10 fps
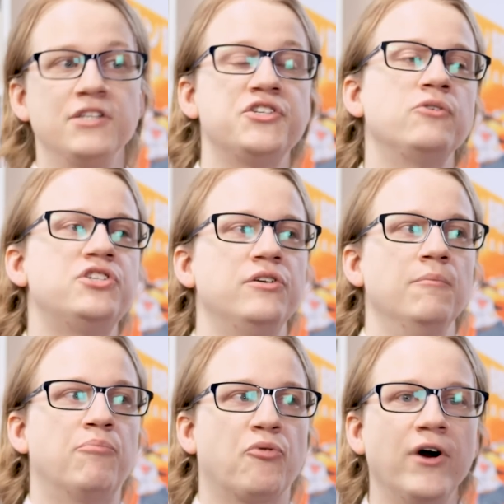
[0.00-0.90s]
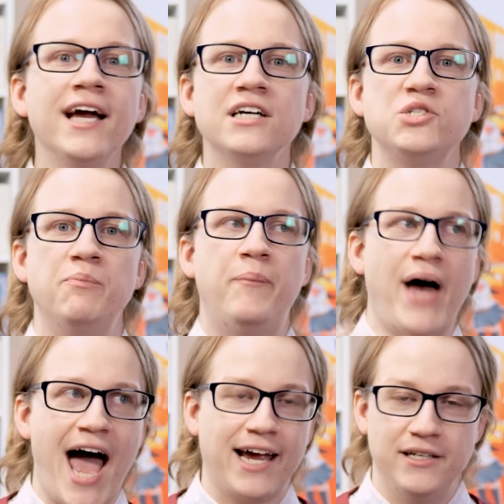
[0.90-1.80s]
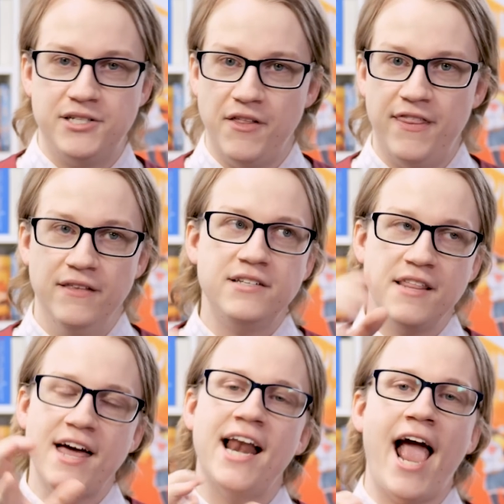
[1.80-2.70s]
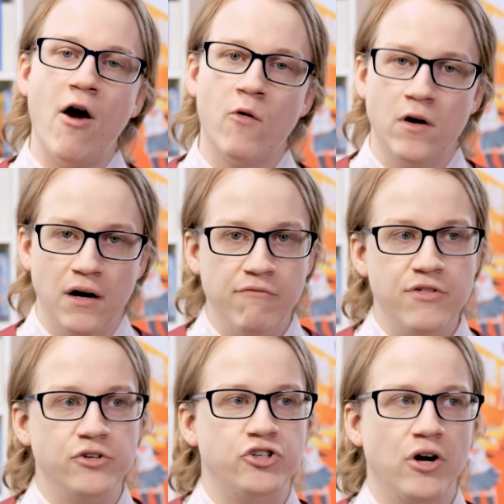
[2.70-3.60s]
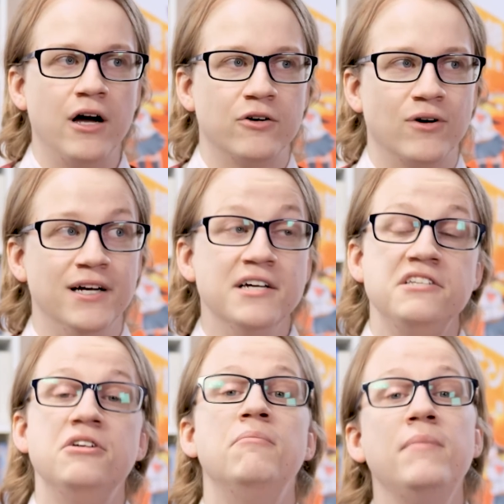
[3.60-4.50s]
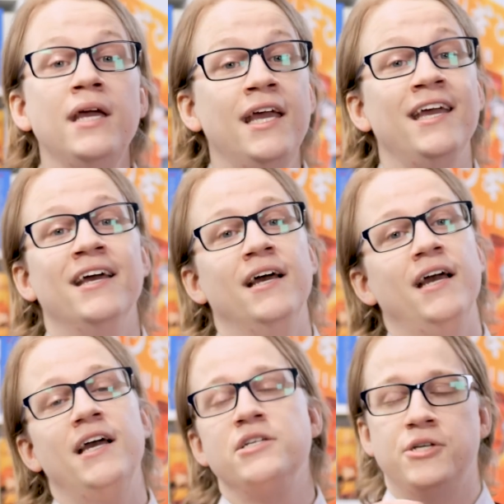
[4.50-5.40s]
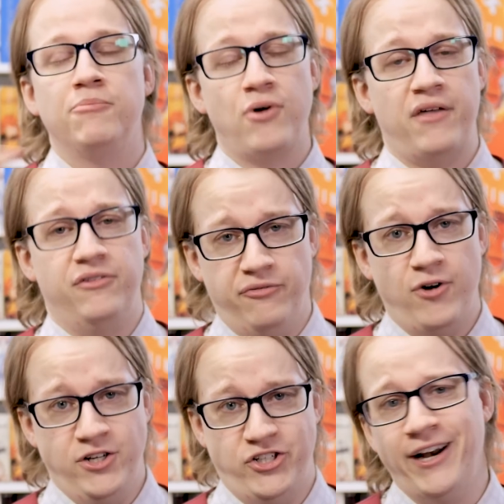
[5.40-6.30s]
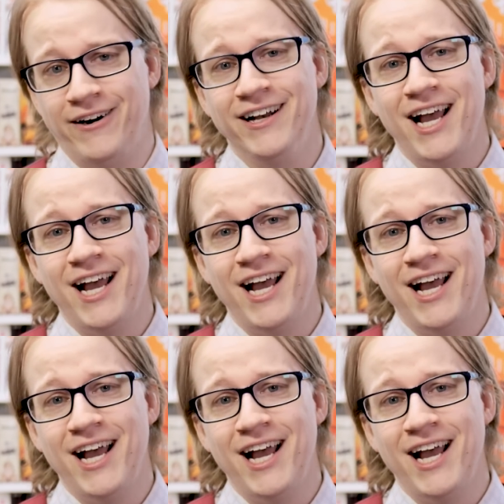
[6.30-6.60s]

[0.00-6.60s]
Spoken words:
And so to bring us back to that era of the genre, to me, is a breath of fresh air.